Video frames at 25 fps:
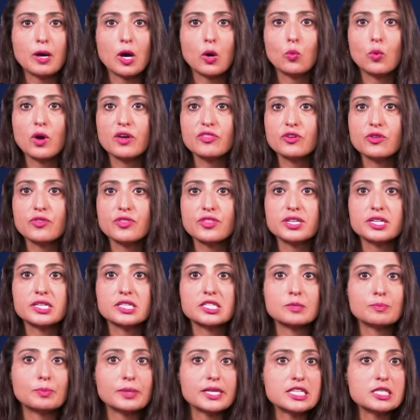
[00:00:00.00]
whether the
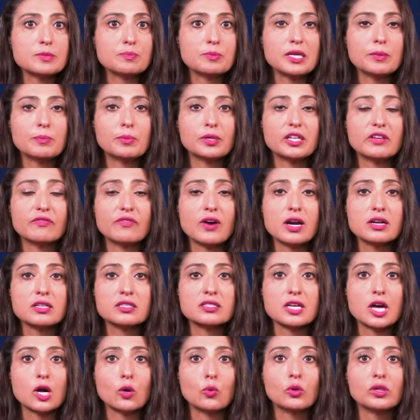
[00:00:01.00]
displaced people of
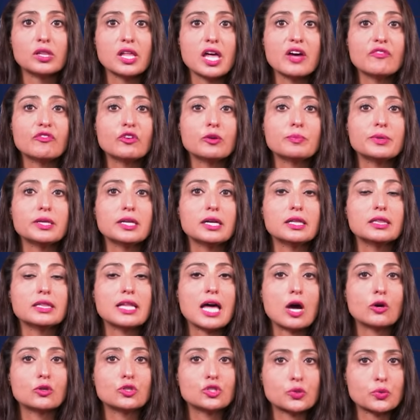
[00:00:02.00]
Artsakh will ever be
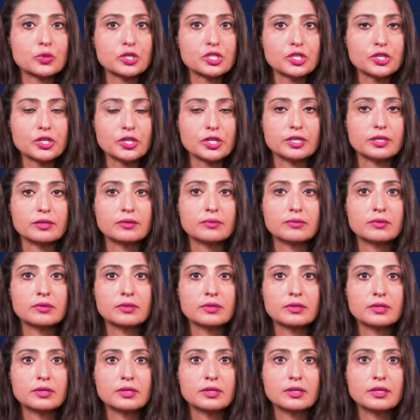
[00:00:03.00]
allowed to return.
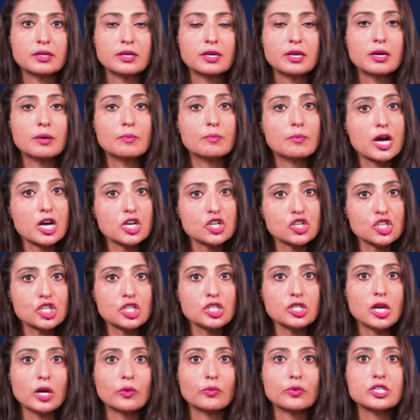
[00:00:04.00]

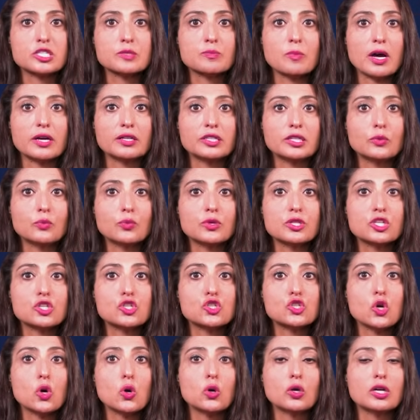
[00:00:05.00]
Pashinyan responded with a
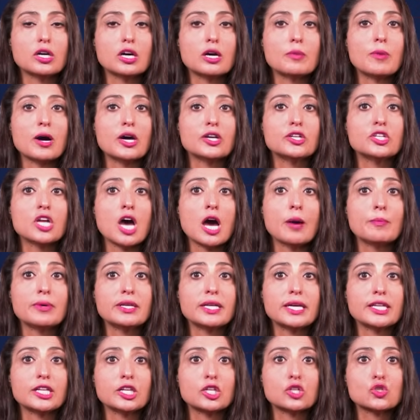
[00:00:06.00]
joke about
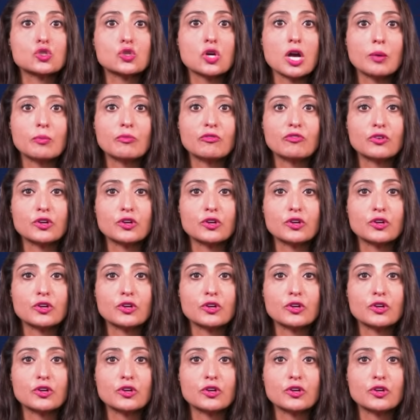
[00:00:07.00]
nominating Trump for a